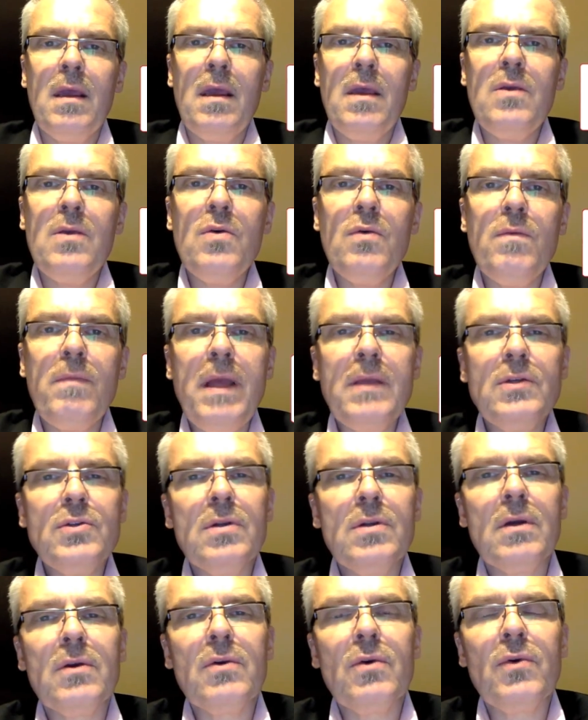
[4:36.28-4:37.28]
You
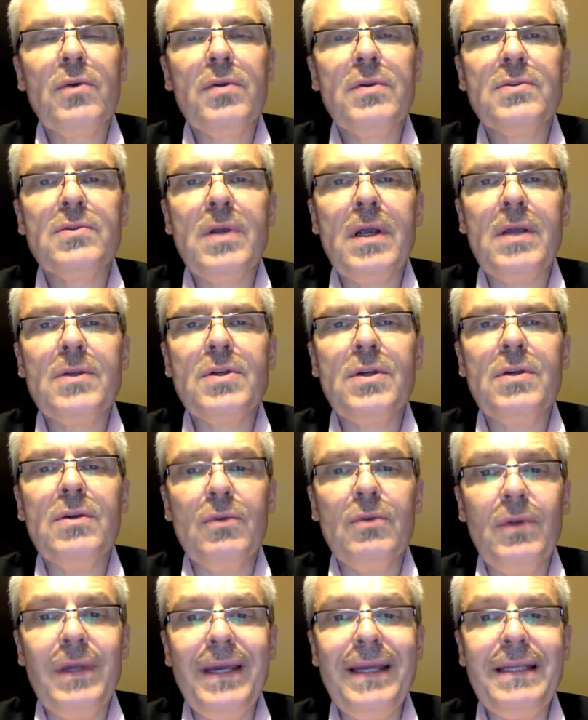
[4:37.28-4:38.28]
mentioned a growth strategy
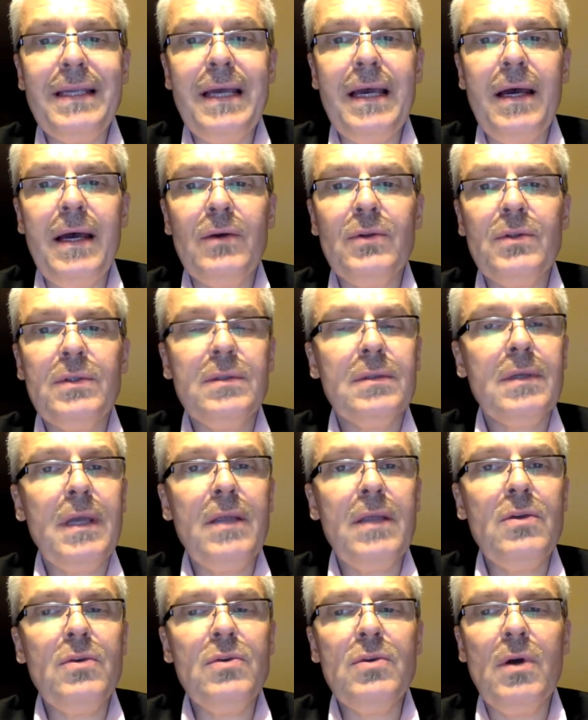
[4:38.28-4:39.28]
you laid out.
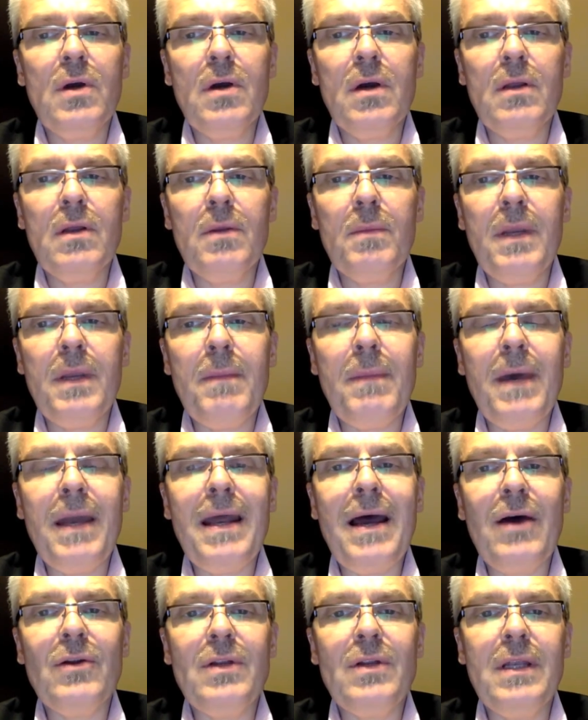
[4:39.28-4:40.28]
Can you talk a little bit about
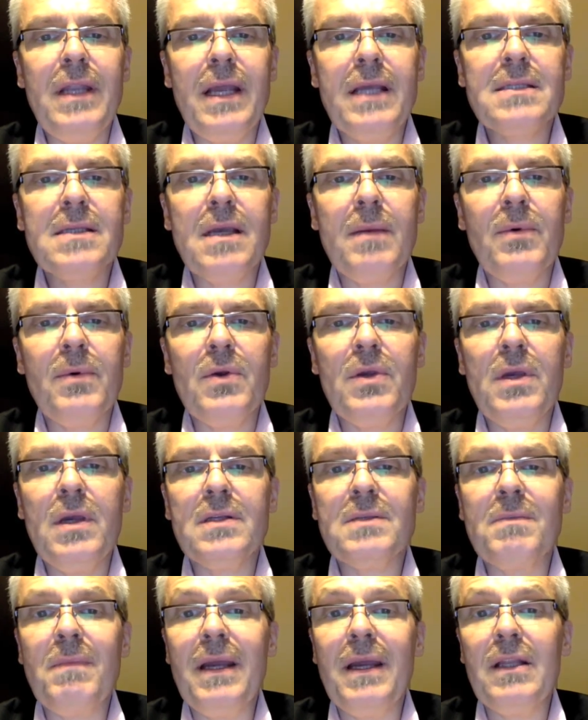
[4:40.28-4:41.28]
how the next couple of
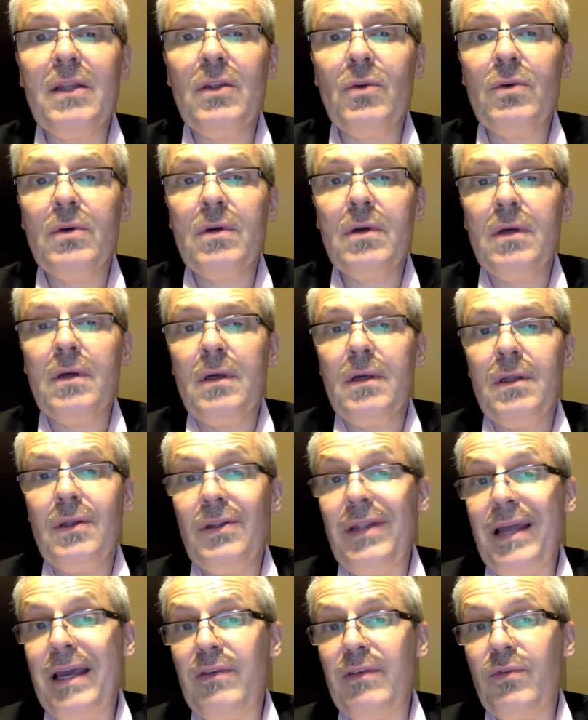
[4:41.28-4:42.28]
years might look
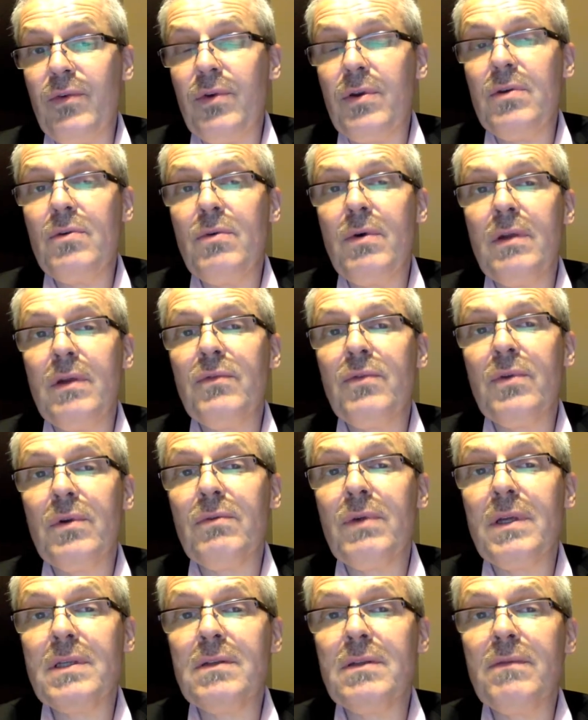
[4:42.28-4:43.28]
like for you and for the
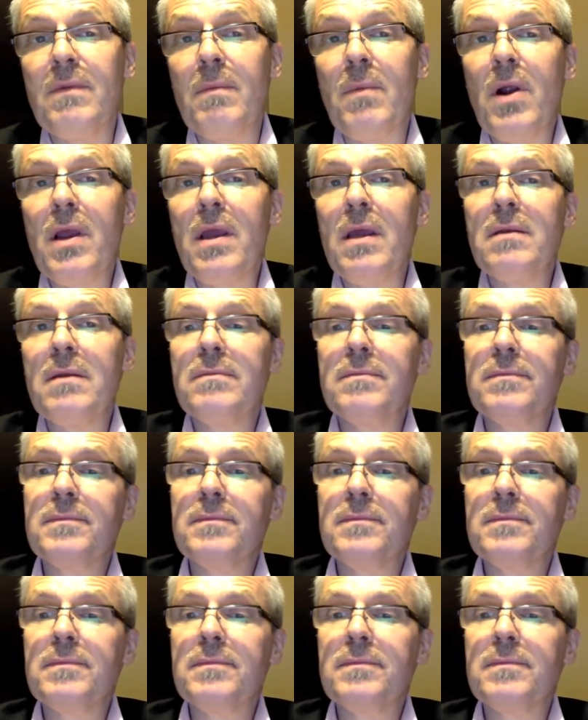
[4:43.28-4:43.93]
rest of the market?